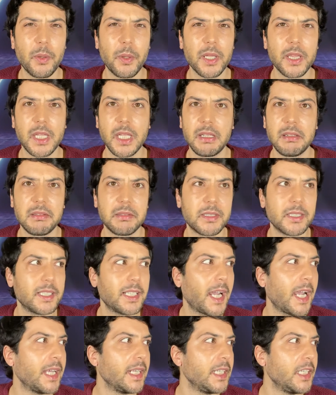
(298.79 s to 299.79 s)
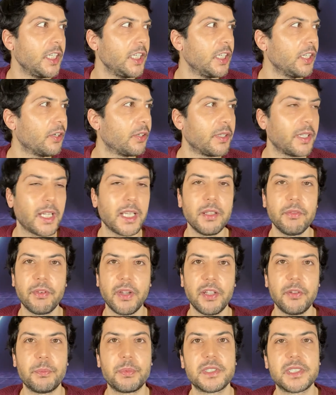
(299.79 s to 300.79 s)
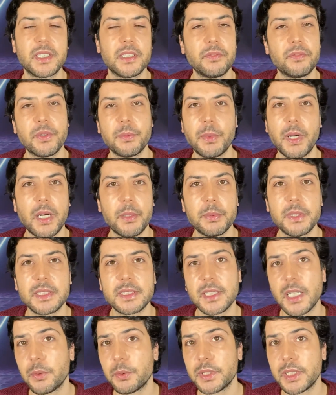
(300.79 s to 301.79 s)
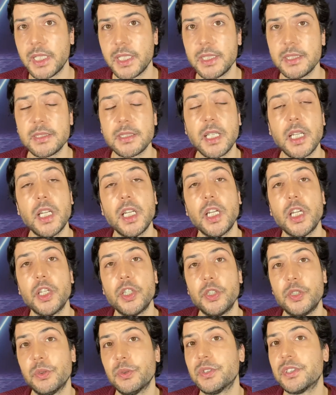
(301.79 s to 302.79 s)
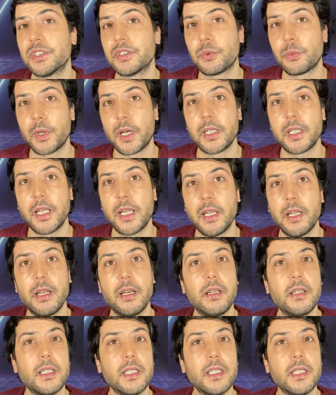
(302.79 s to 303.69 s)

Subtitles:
I think 90 or 95% of the Barbies nowadays use Saran hair.